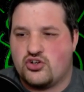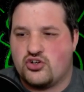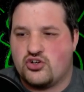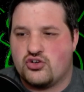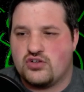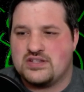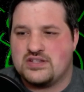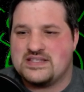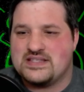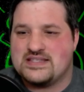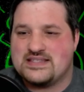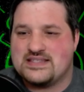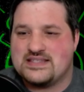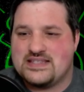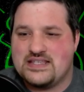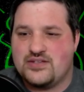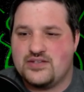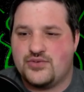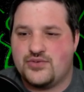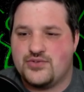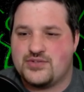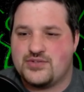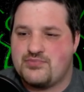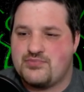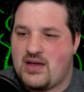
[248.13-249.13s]
earn
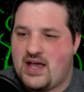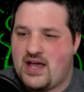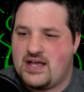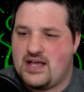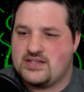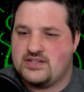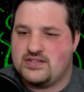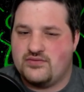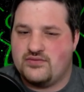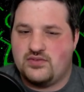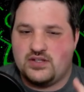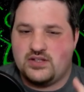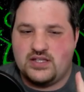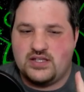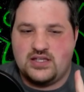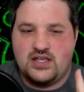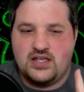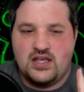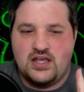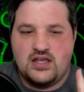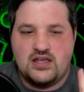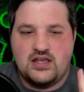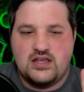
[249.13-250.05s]
seals passively